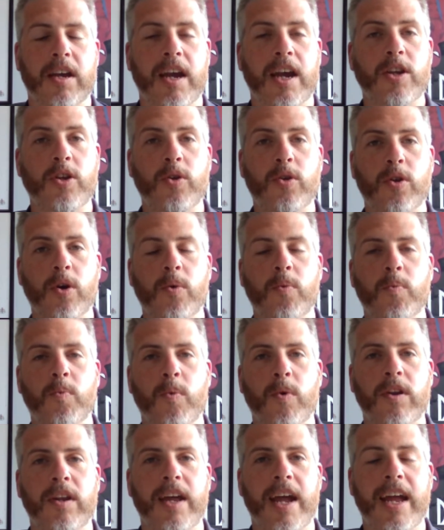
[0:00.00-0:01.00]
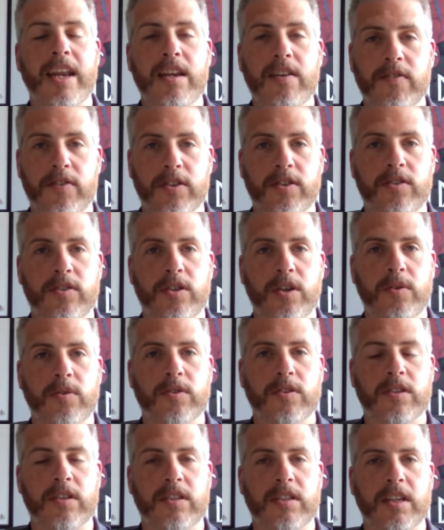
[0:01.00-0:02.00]
and you don't want any of the students
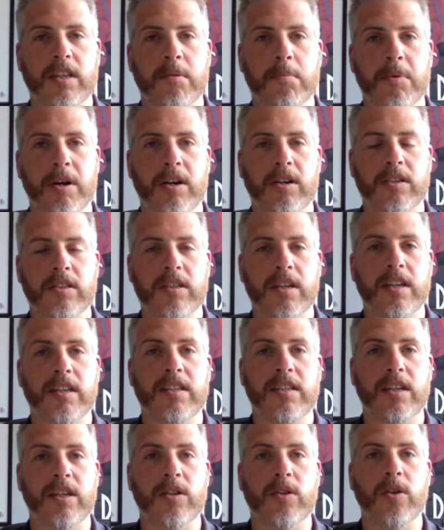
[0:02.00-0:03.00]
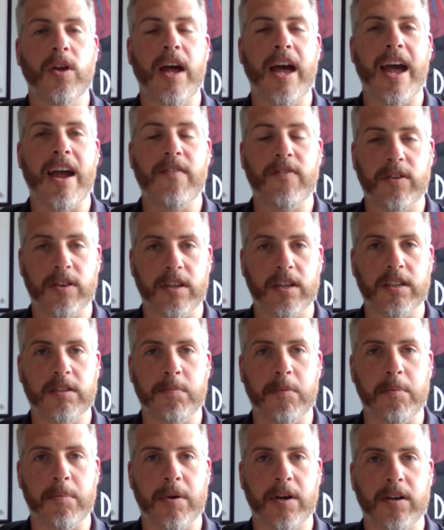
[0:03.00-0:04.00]
to see the marks until everything's
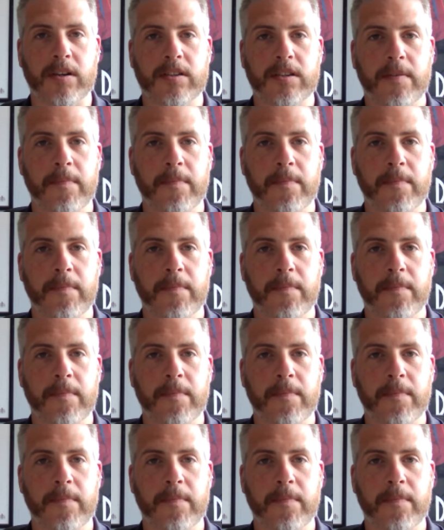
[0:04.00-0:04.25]
been marked.